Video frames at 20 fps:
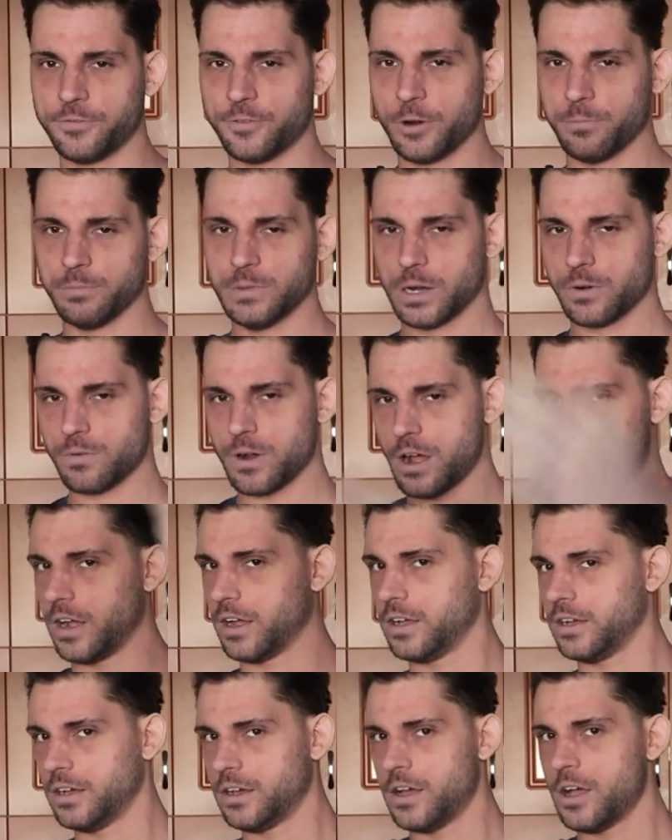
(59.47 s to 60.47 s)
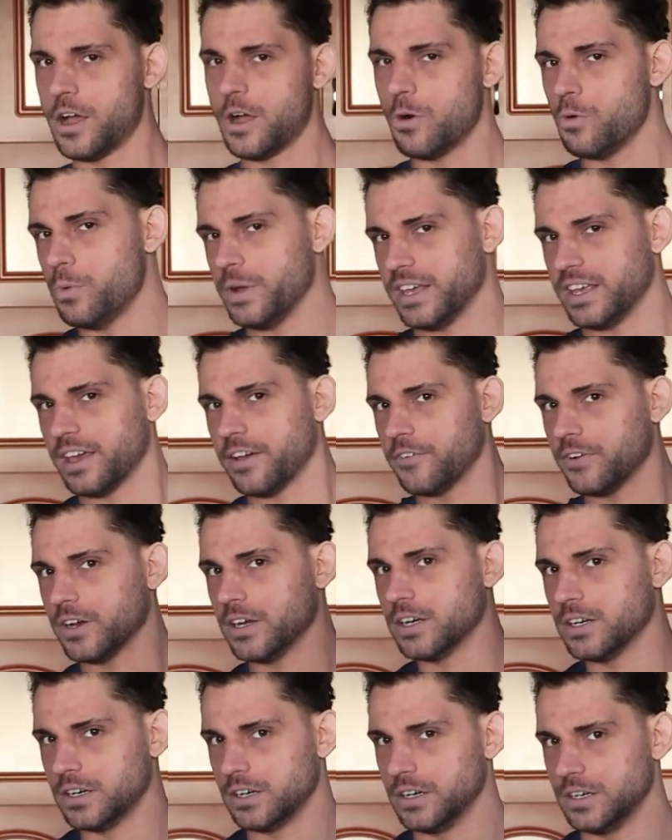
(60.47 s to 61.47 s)
from The Rock, we have
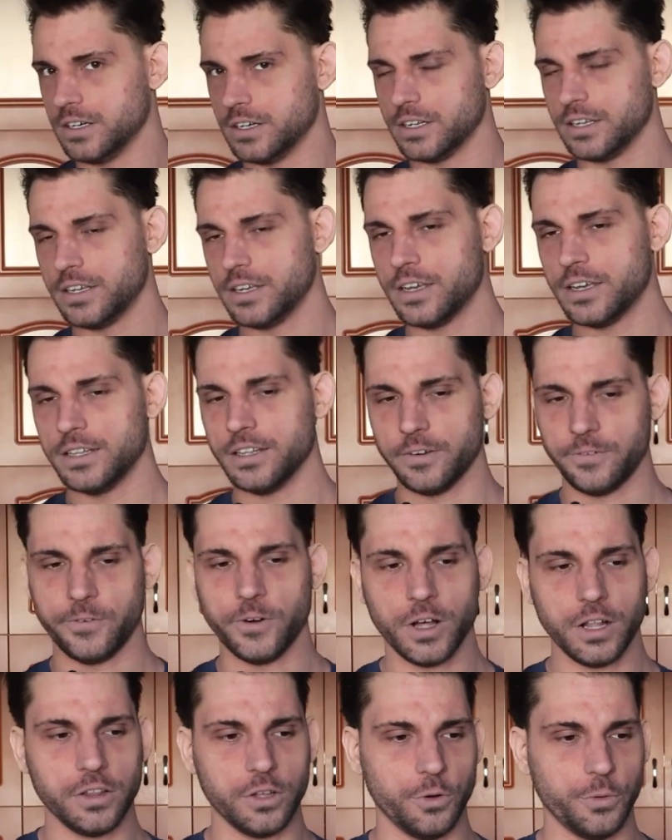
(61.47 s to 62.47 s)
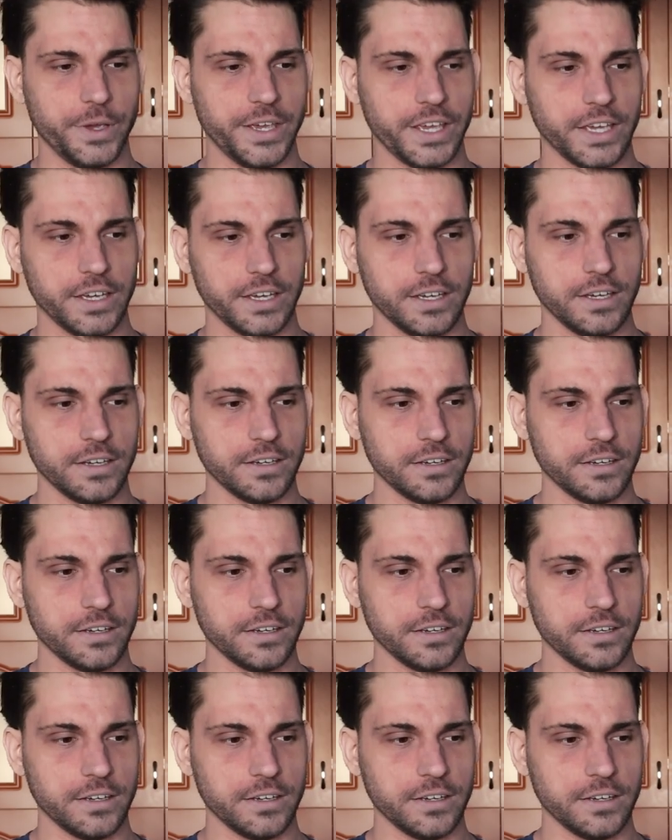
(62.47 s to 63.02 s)
heard the following